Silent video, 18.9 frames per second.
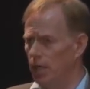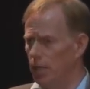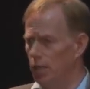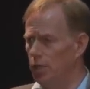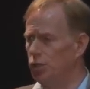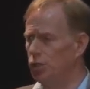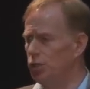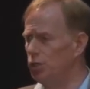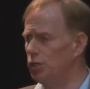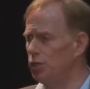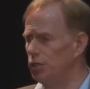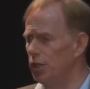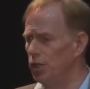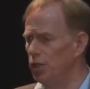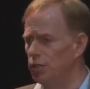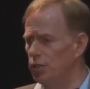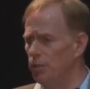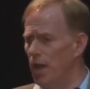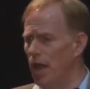issues
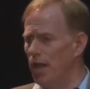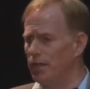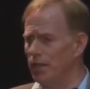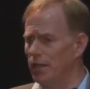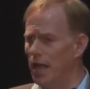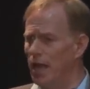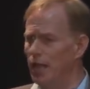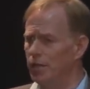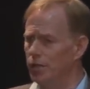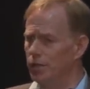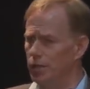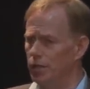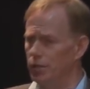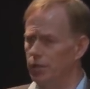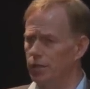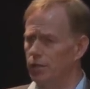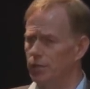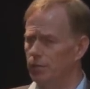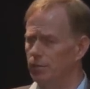that are demanding
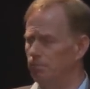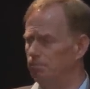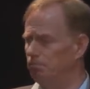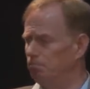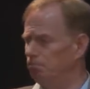answers.